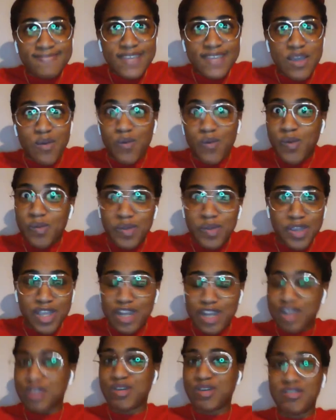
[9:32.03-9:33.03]
what were you
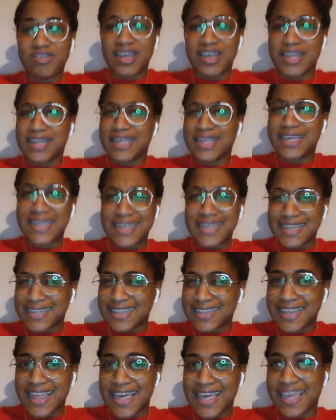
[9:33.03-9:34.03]
going to do if I did?
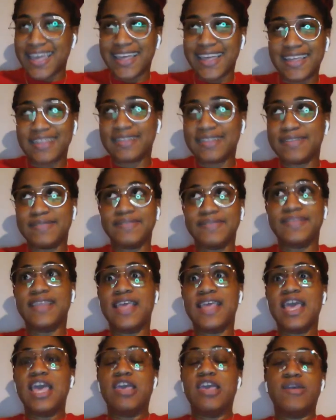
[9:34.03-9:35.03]
Like,
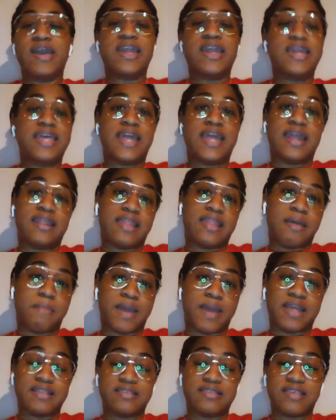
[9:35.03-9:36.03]
you got to get out of that
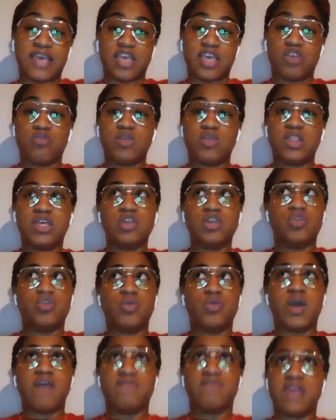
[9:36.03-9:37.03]
mindset. You really
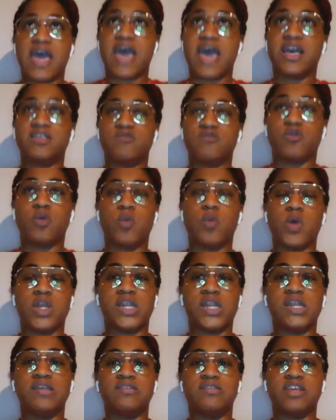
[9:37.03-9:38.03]
do have to ask for what
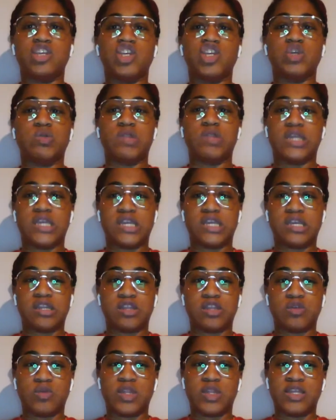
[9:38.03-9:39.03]
it is that you need.
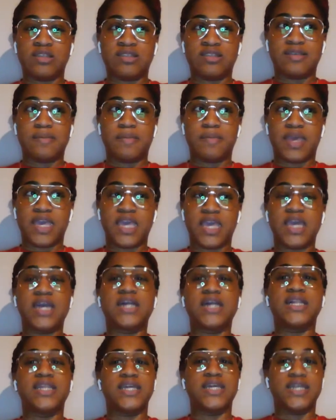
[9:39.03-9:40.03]
You need to make it
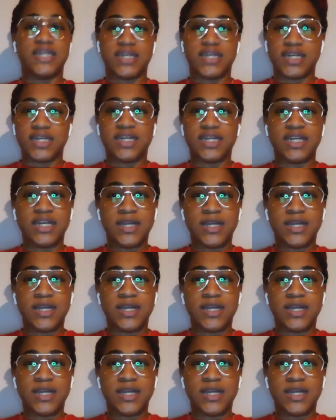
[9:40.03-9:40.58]
clear,